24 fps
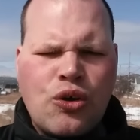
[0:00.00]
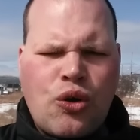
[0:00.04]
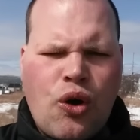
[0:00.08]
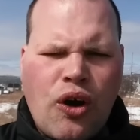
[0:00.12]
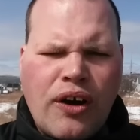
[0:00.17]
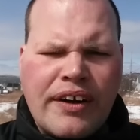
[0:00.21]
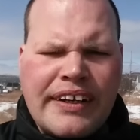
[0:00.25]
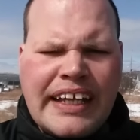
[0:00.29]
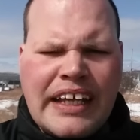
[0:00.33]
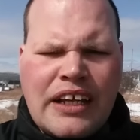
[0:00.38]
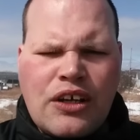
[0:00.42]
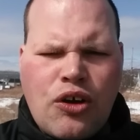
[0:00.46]

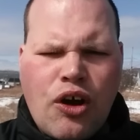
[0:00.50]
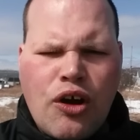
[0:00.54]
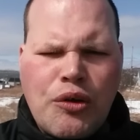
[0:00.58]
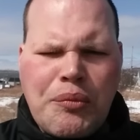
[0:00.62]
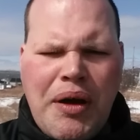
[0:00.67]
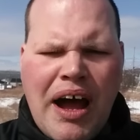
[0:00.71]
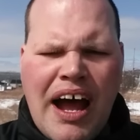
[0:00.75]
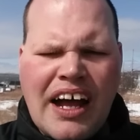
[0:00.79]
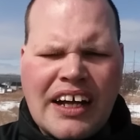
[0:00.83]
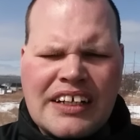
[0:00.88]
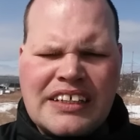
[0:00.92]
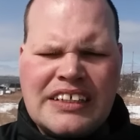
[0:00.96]
Courtney,
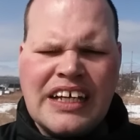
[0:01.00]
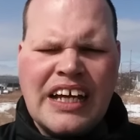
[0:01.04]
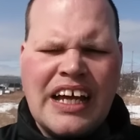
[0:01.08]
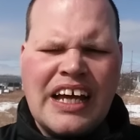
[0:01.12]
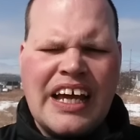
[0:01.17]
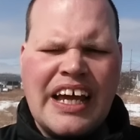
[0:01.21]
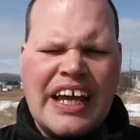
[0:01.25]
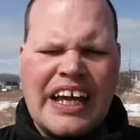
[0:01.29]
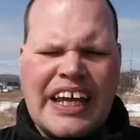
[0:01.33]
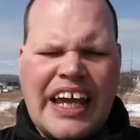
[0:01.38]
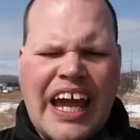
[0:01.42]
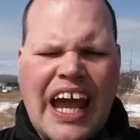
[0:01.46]
Comox,
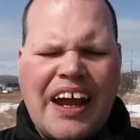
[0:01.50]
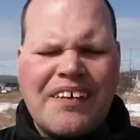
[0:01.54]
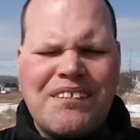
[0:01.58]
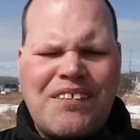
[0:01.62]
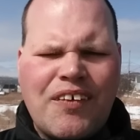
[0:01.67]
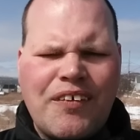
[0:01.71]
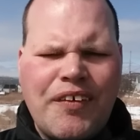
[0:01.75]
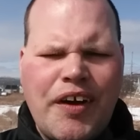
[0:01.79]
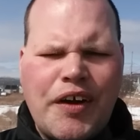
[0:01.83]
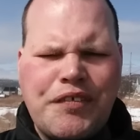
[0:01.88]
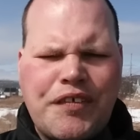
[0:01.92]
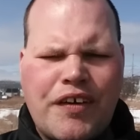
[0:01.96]

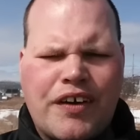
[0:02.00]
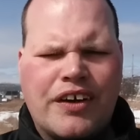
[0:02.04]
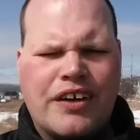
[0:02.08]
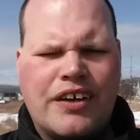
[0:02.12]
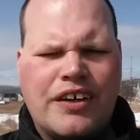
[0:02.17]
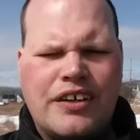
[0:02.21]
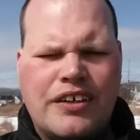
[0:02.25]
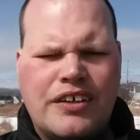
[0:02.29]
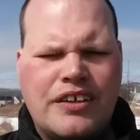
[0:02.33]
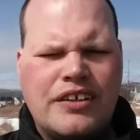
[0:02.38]
Campbell River,